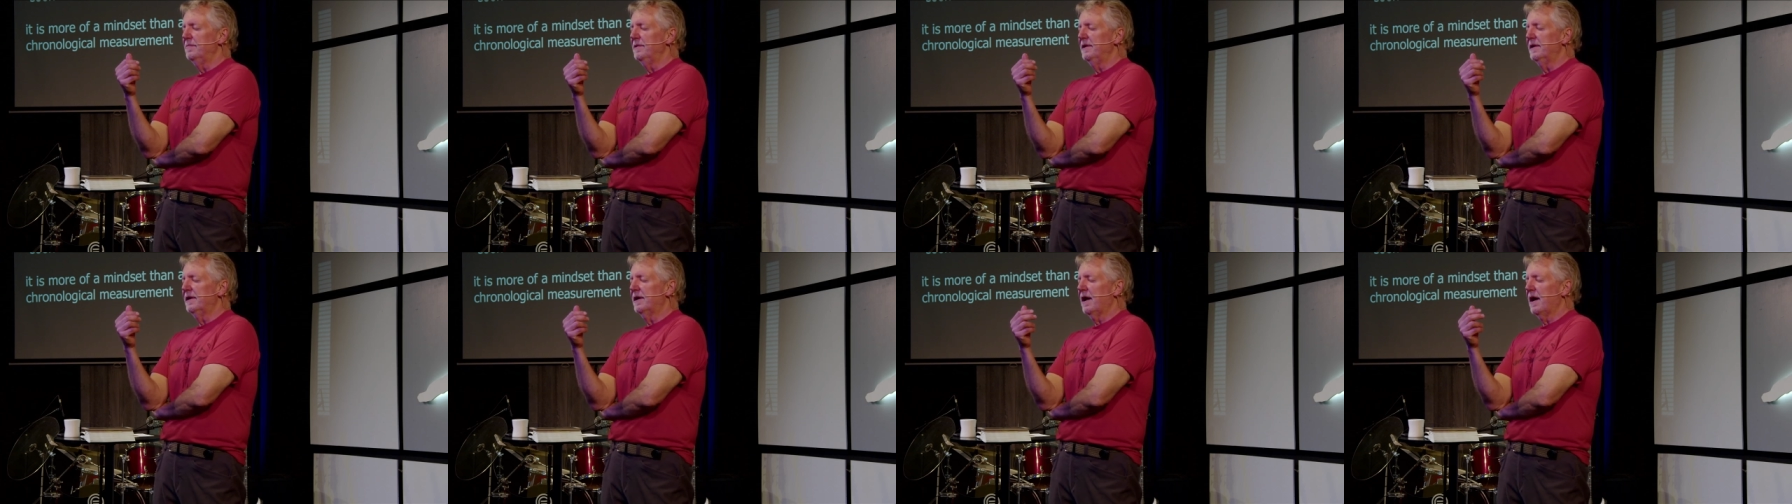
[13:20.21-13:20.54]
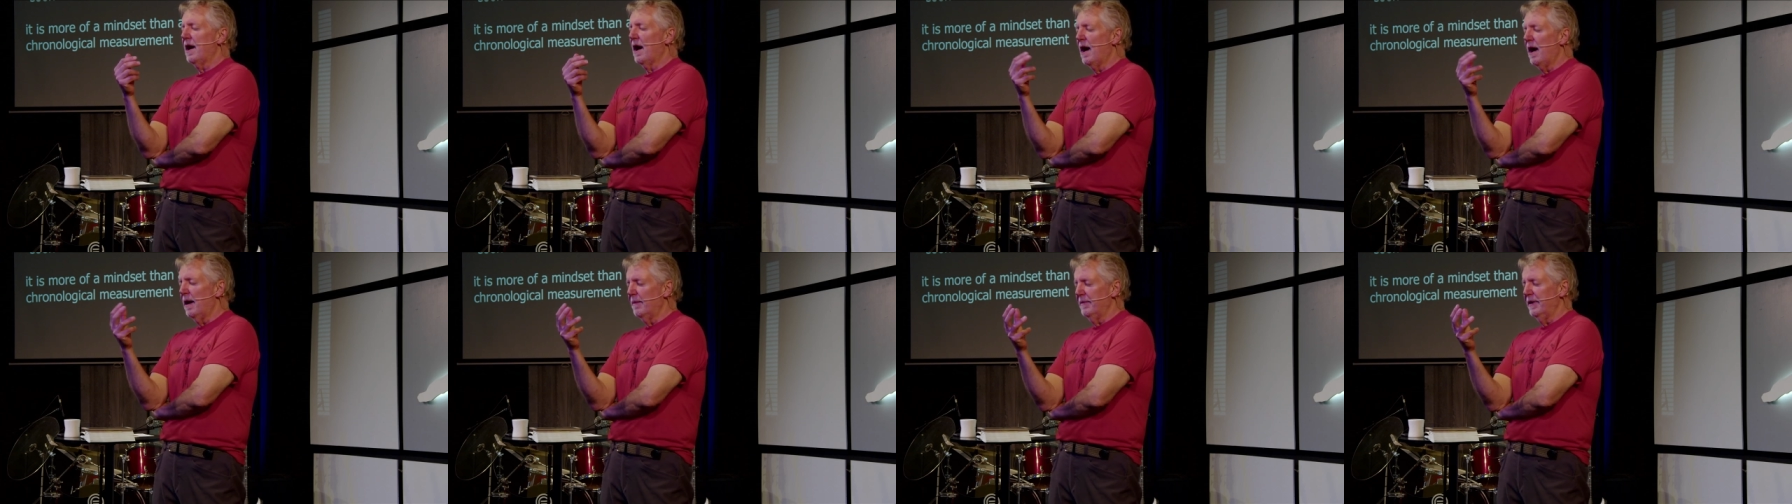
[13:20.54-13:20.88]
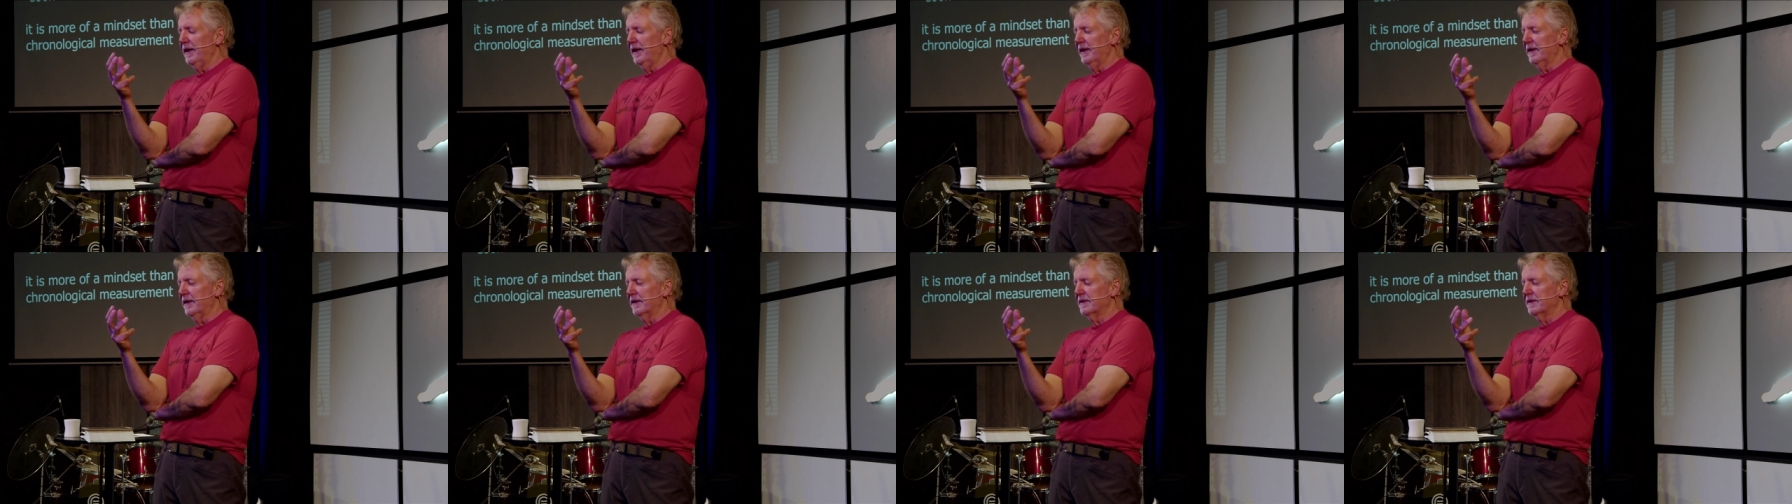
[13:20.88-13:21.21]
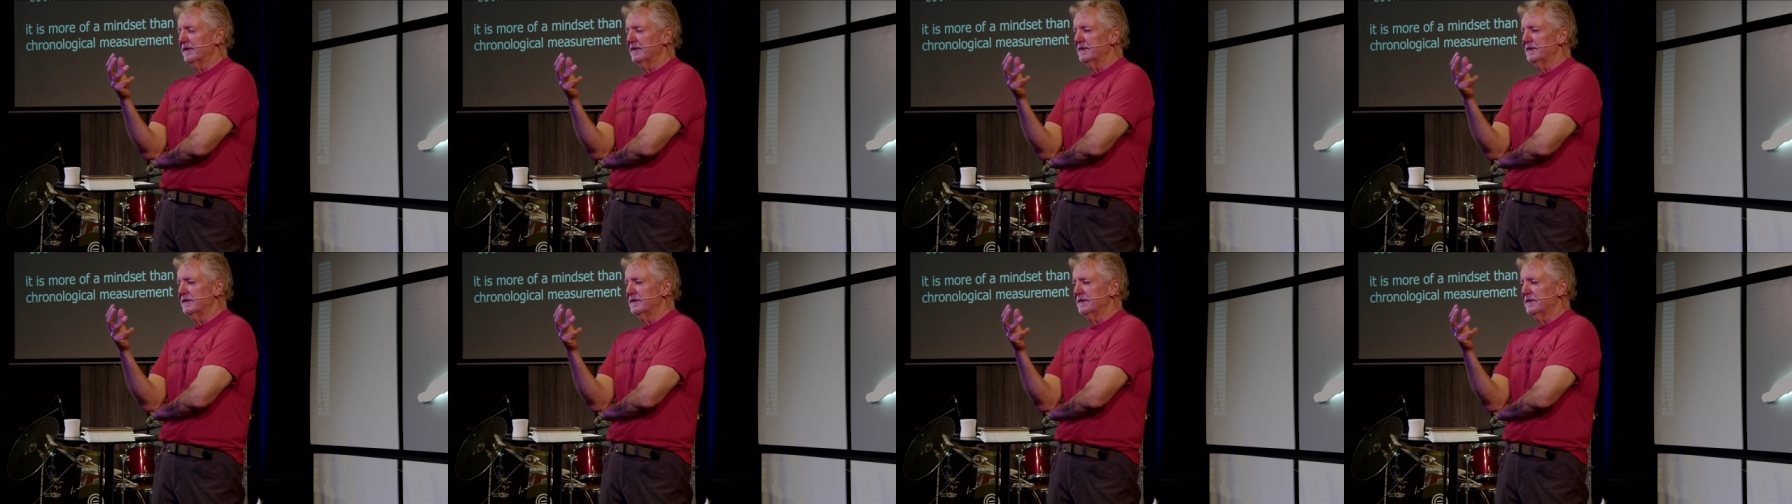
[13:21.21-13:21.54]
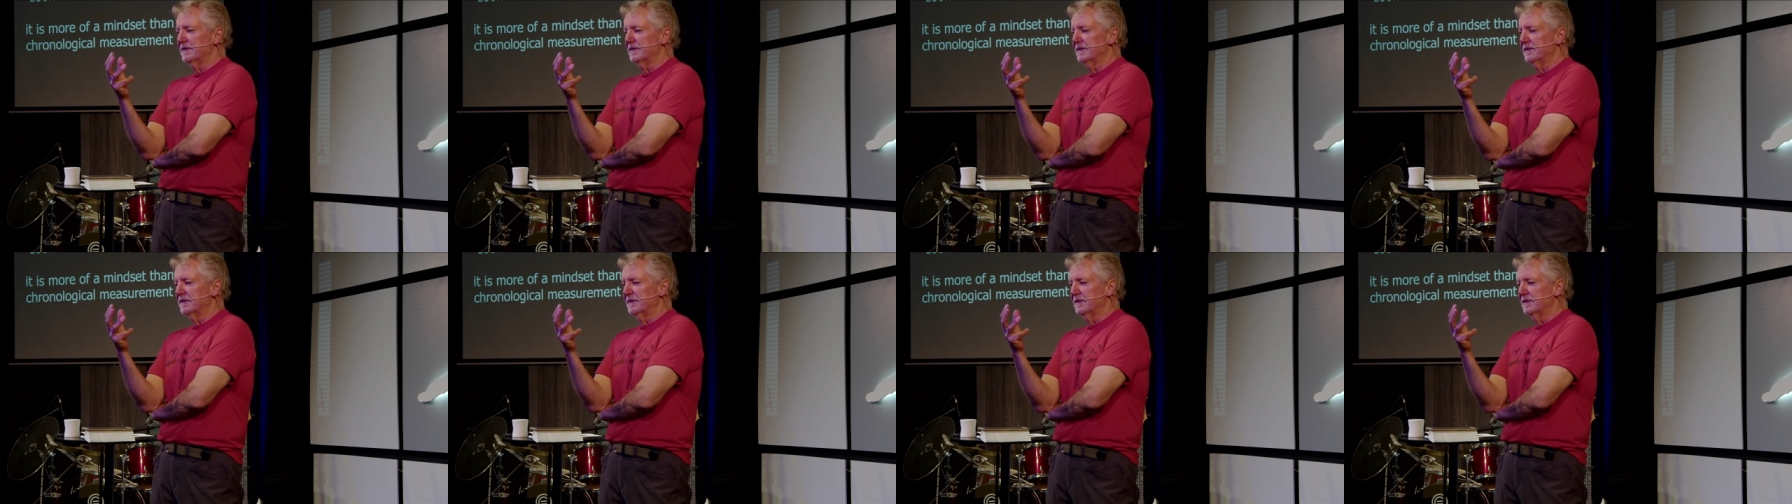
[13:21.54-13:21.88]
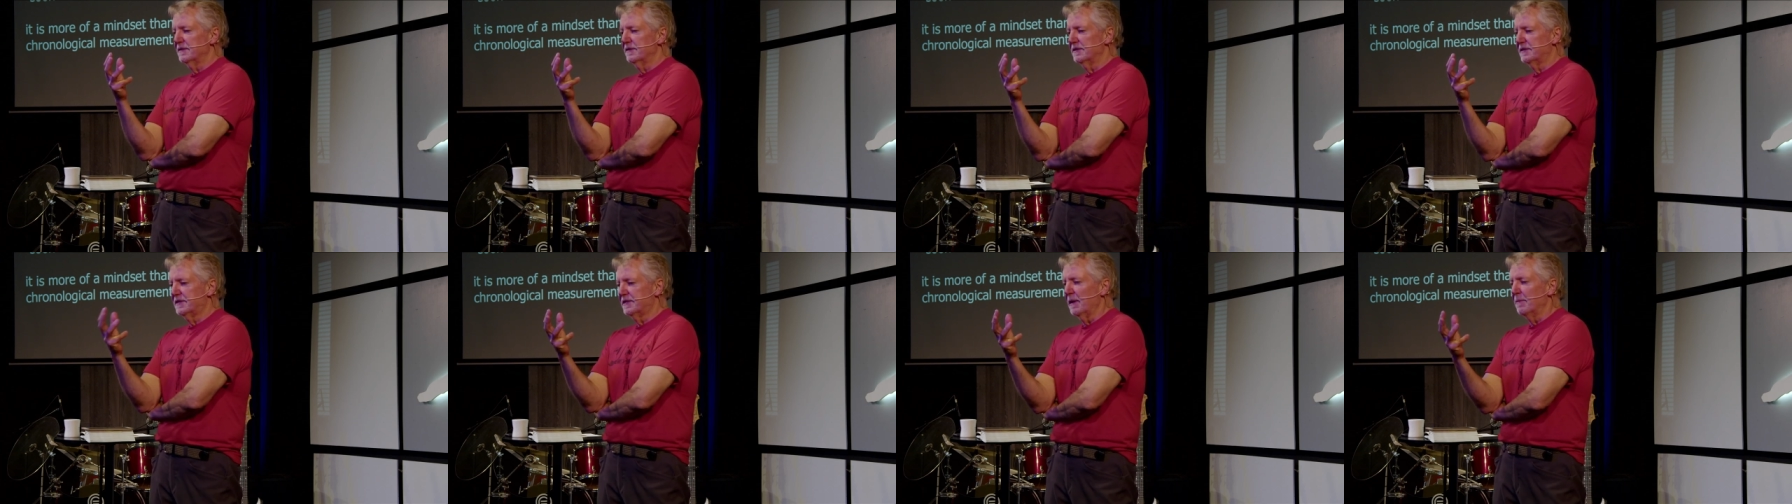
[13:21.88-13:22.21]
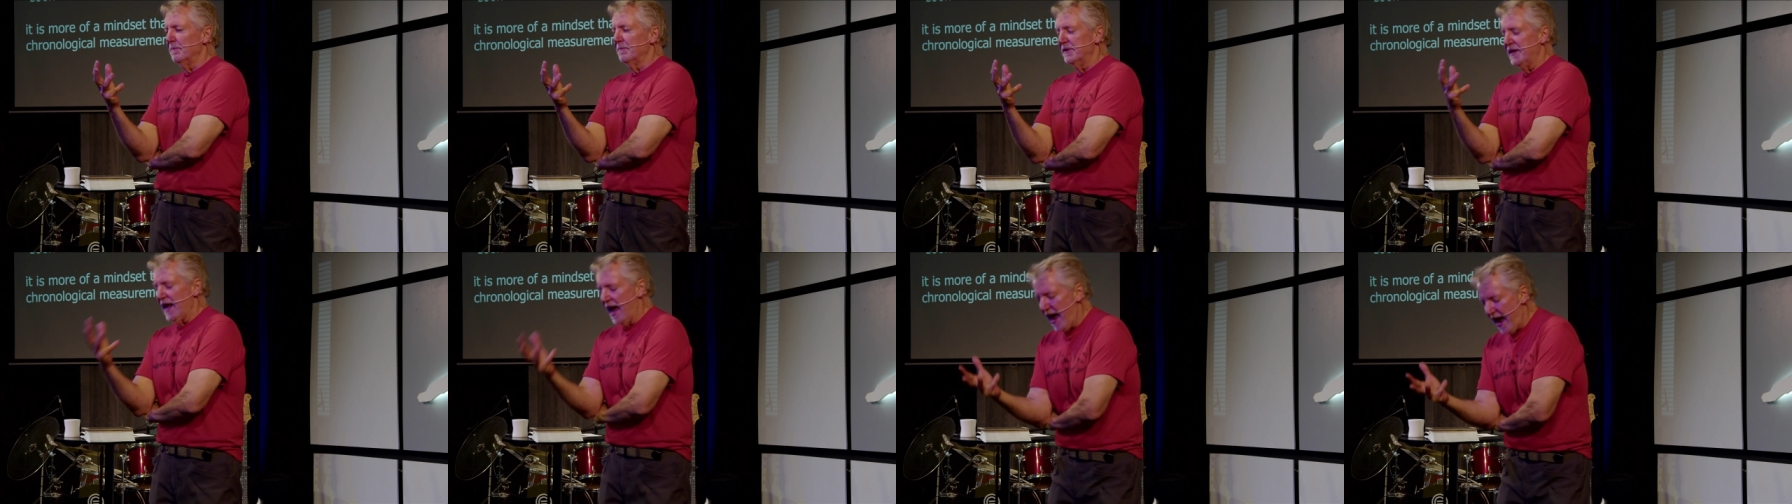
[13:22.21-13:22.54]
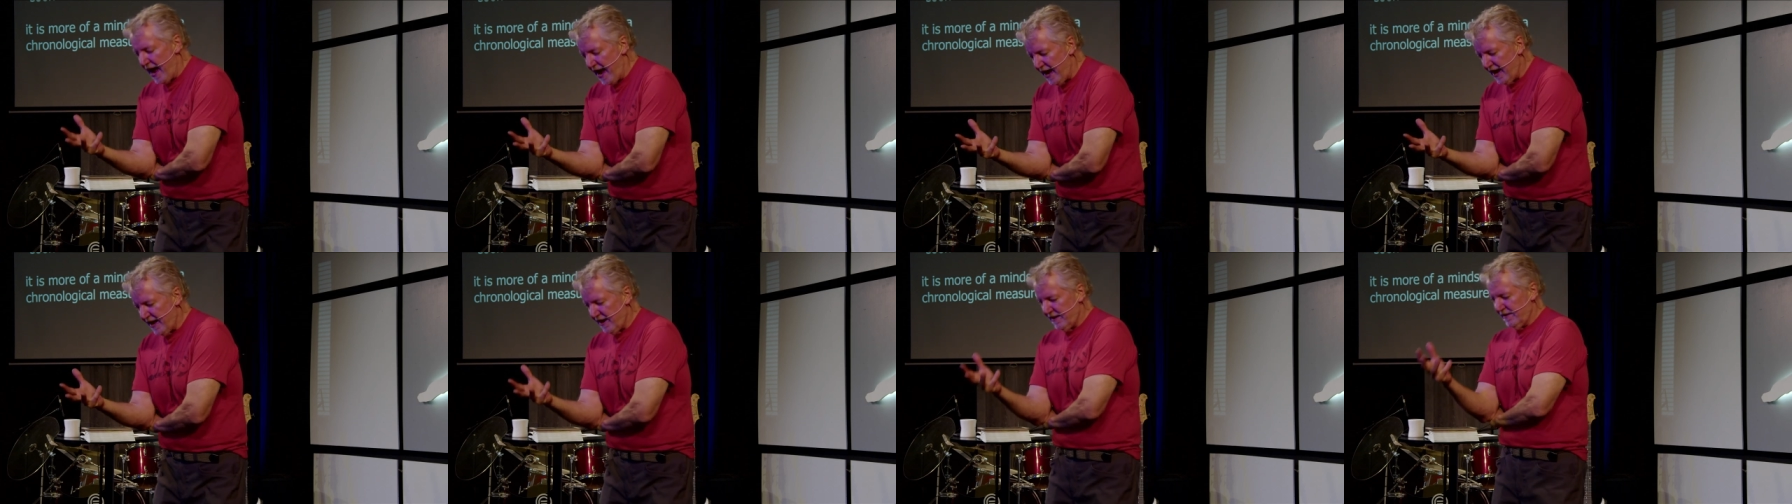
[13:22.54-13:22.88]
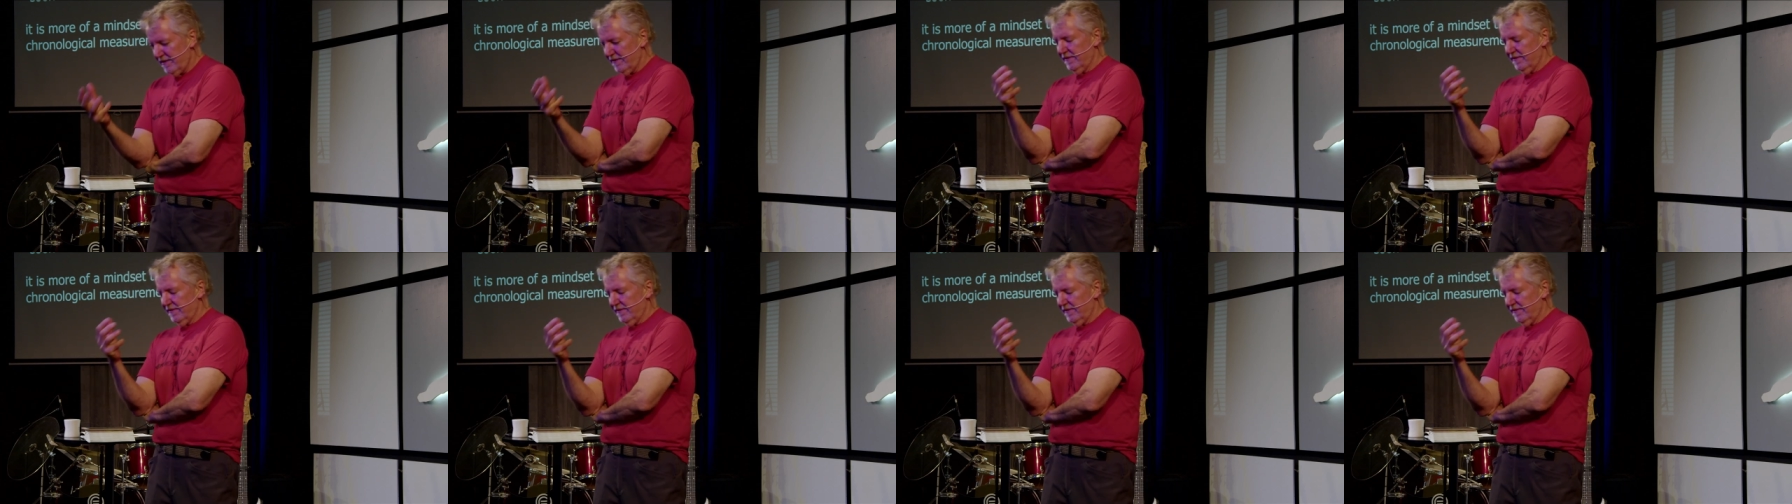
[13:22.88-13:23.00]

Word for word: be coming someday